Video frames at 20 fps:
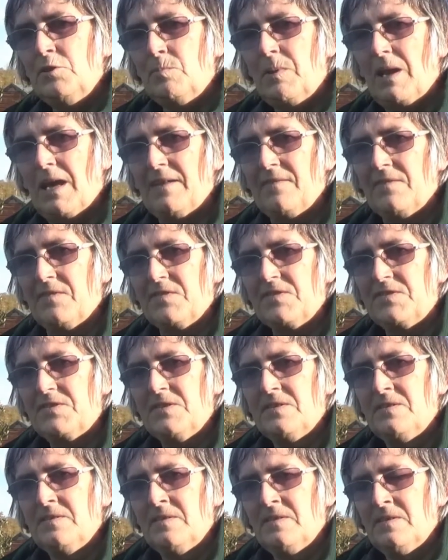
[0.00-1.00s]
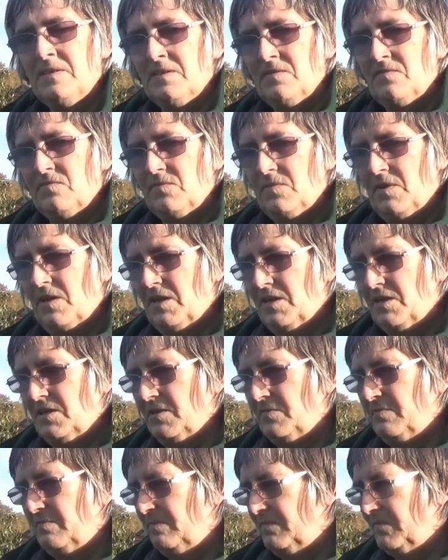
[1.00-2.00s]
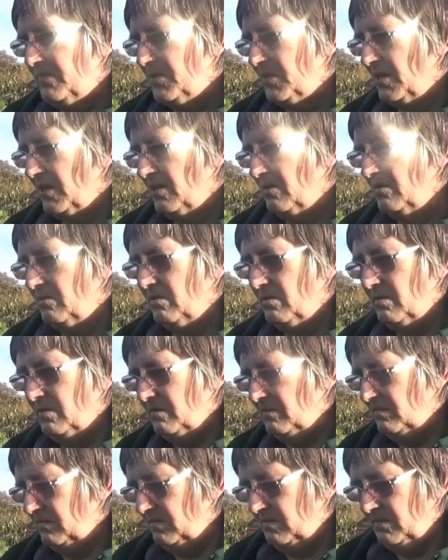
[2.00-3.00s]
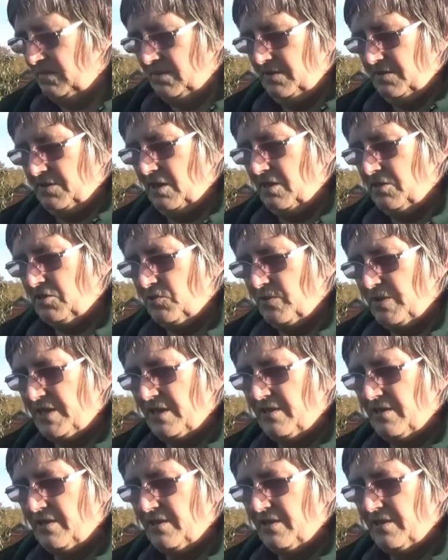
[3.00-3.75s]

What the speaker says: plants. So as long as